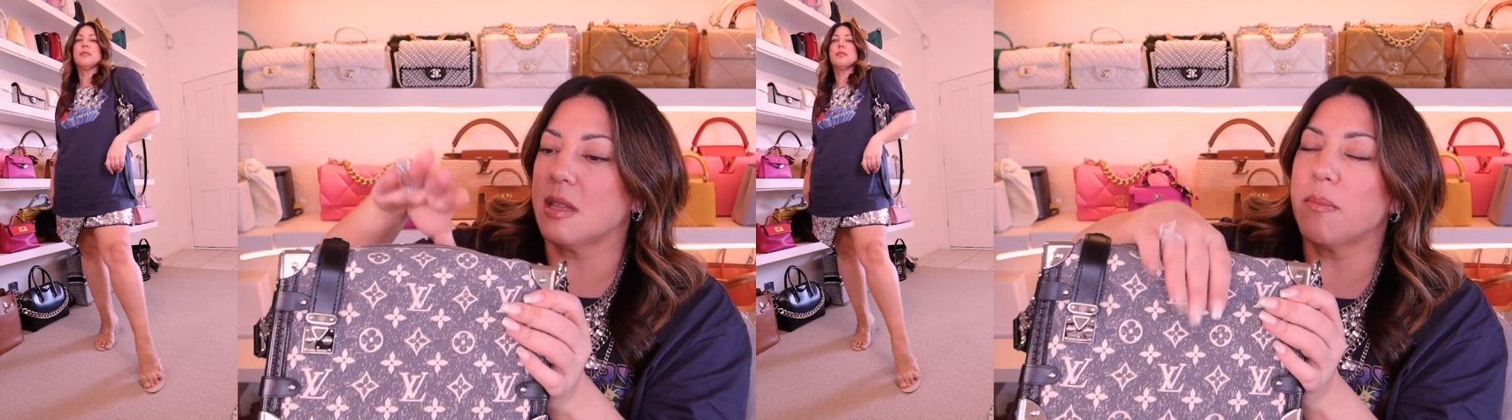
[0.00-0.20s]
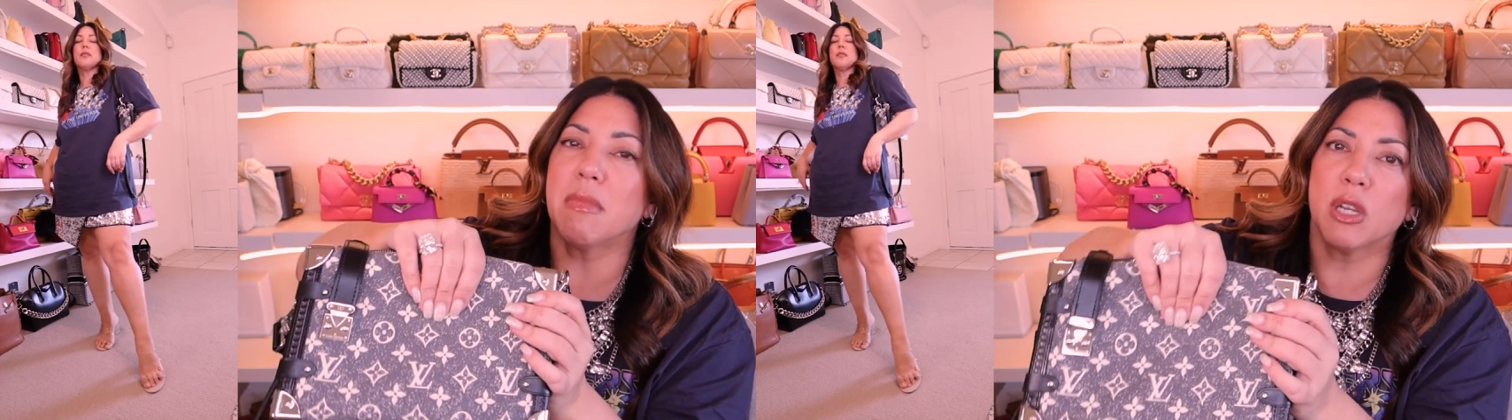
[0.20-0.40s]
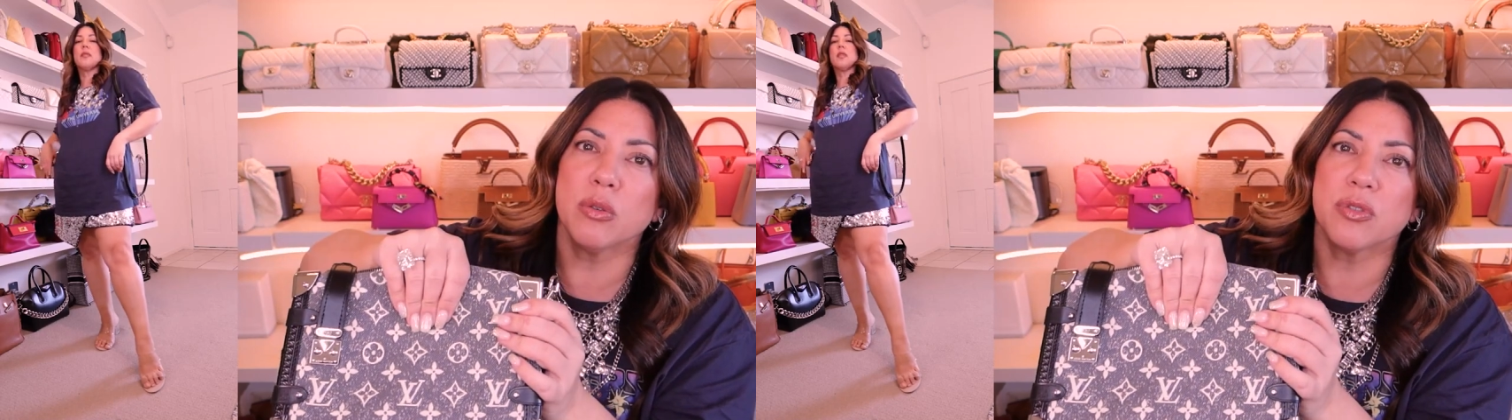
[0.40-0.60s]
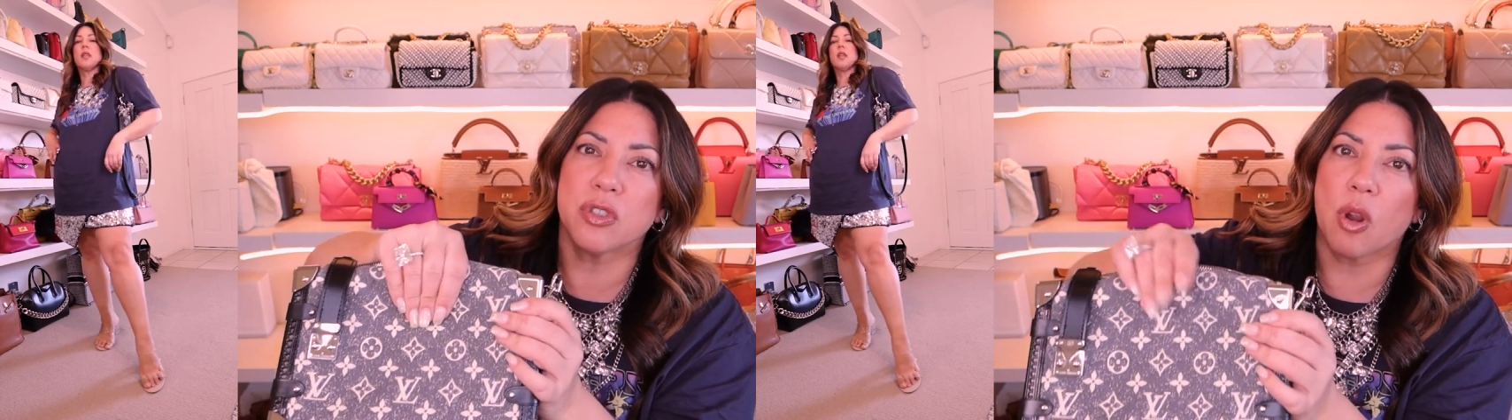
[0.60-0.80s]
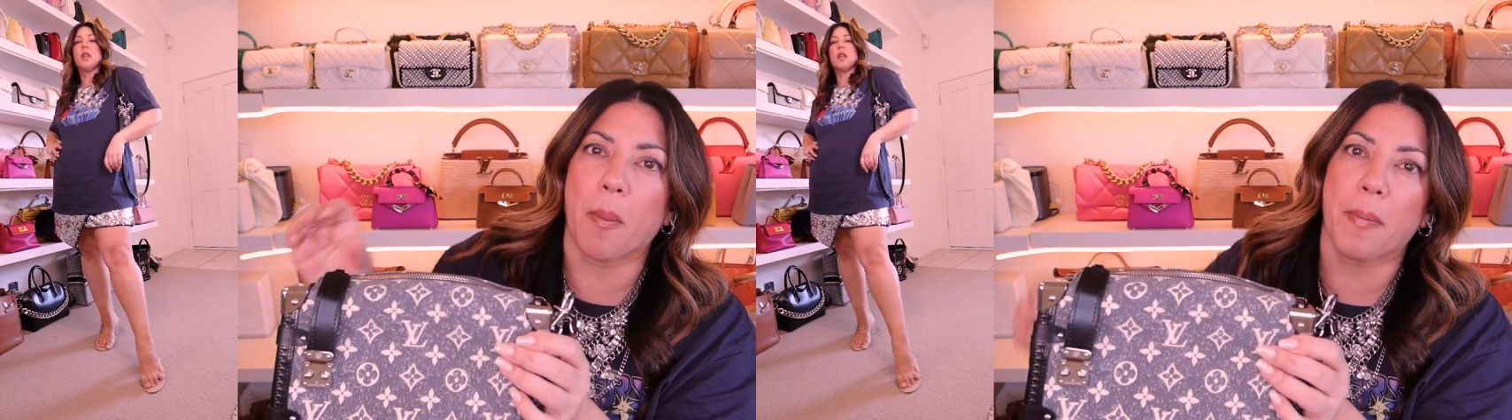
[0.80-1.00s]
the middle's
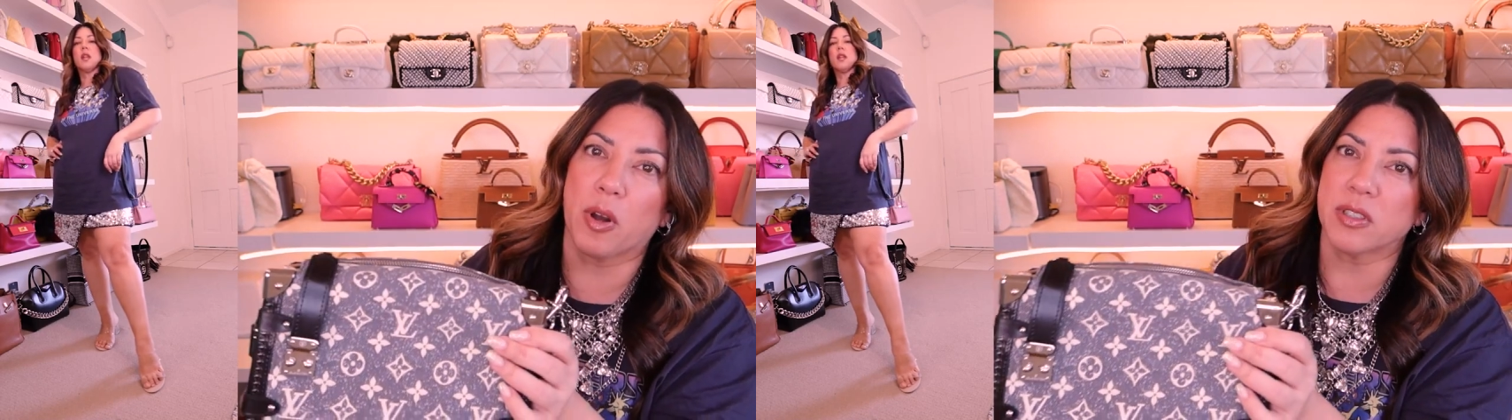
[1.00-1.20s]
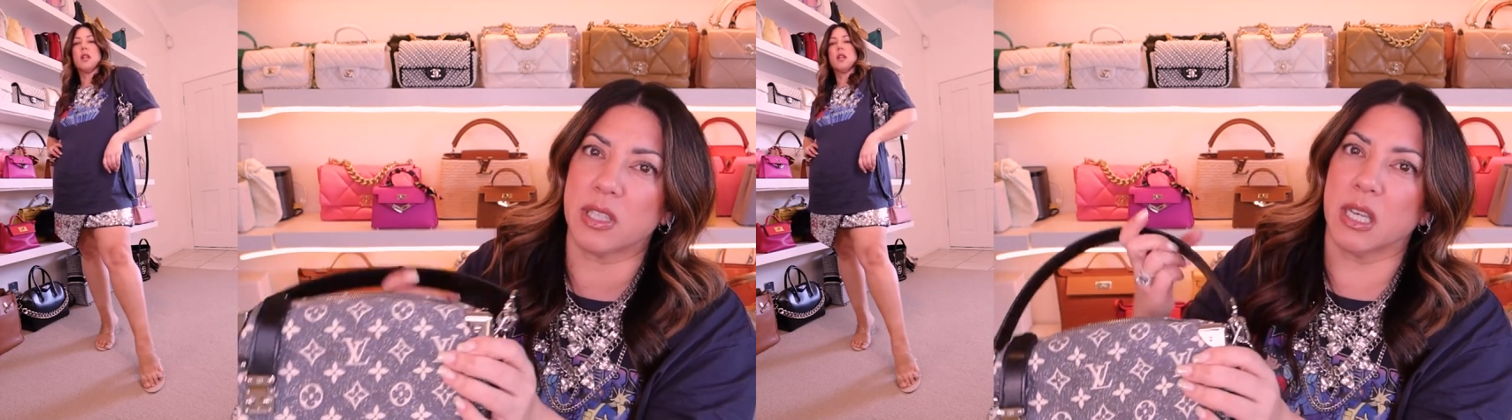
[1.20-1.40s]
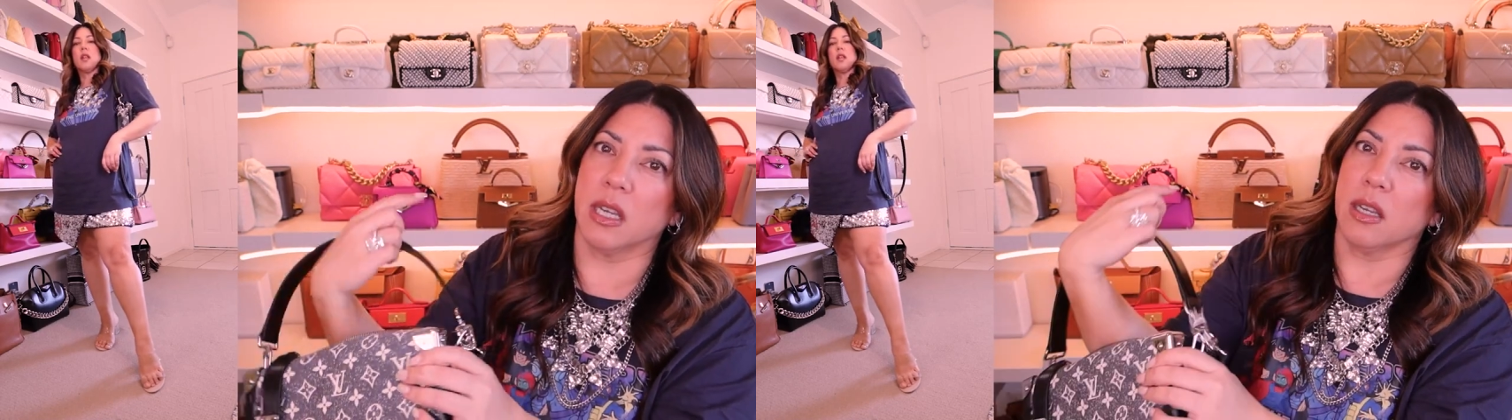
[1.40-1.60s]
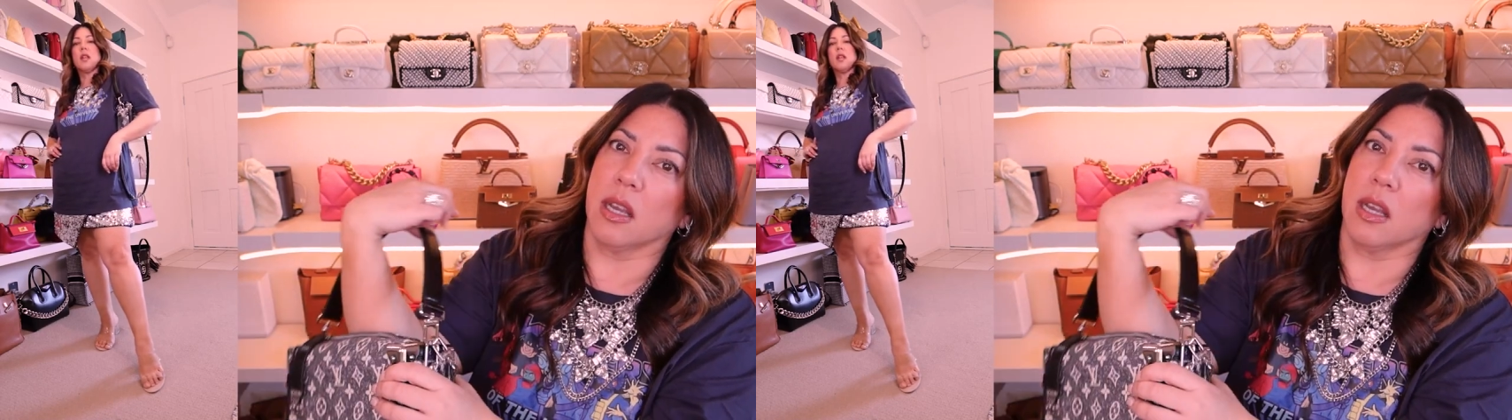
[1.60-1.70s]
not boxy,